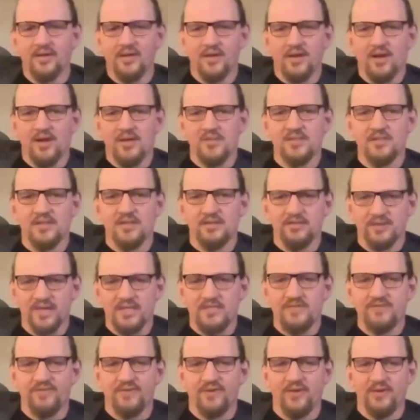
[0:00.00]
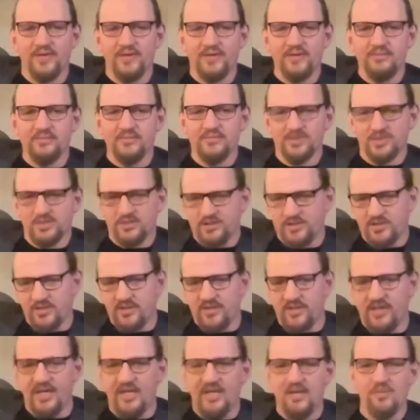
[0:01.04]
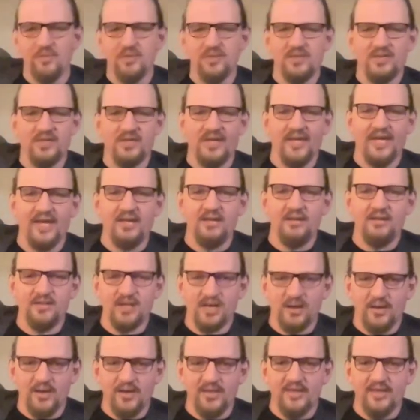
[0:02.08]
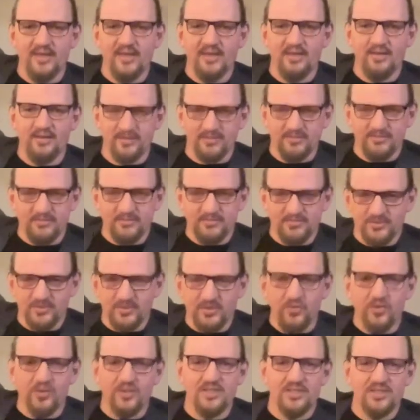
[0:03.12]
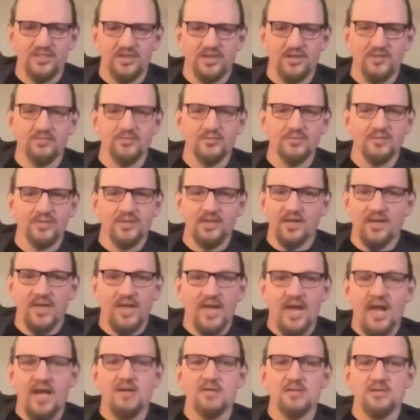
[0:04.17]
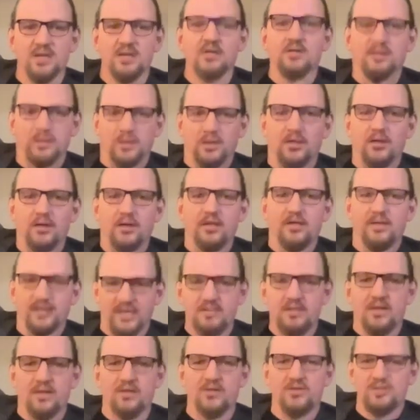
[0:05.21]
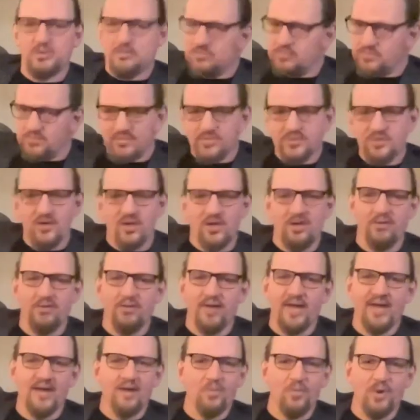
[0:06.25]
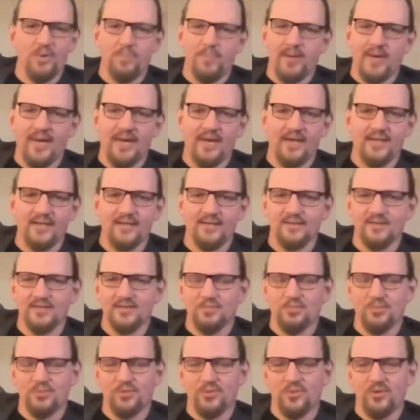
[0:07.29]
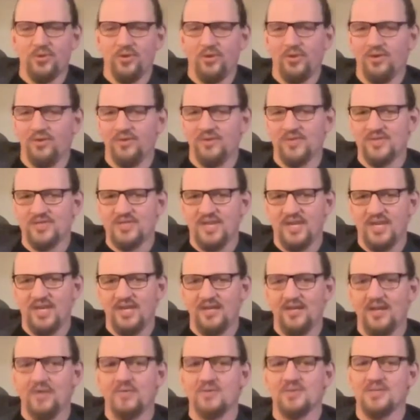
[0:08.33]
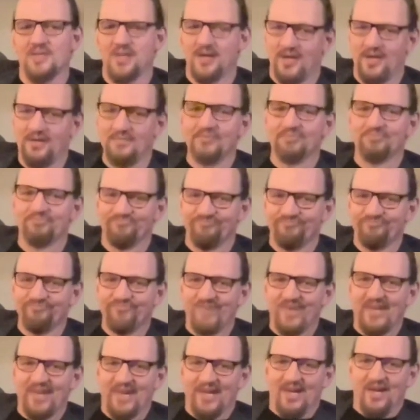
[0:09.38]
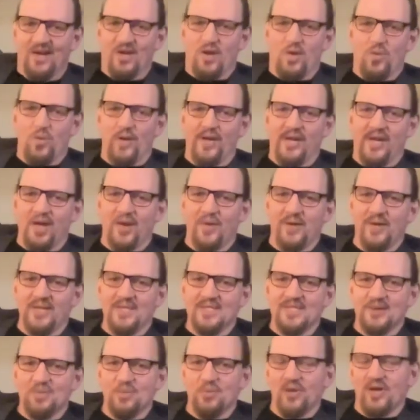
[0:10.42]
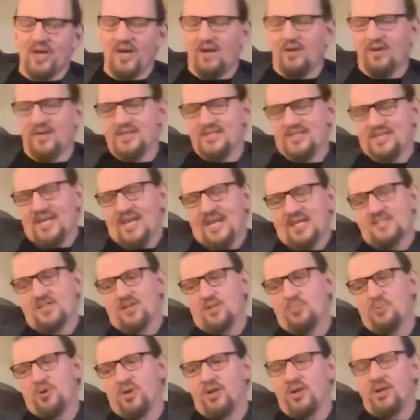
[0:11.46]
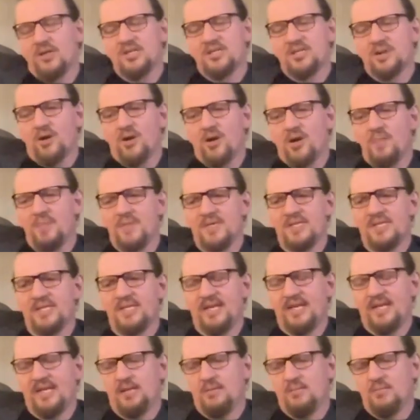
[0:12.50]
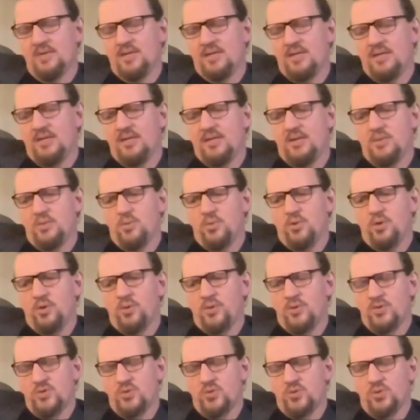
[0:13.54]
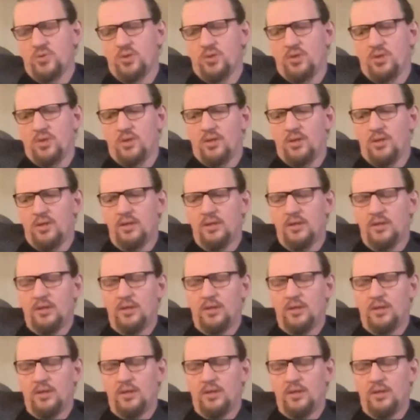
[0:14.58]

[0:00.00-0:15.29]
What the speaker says: I was like, "Well, that's fine. Just don't kick him with it again. Go out there and do what you're told." And he's like, "Oh, yes, coach." Turned around and went back and just put the hurt on this kid. And I was like, "We're going somewhere." And so I put a lot of time into him and worked with Sean a lot.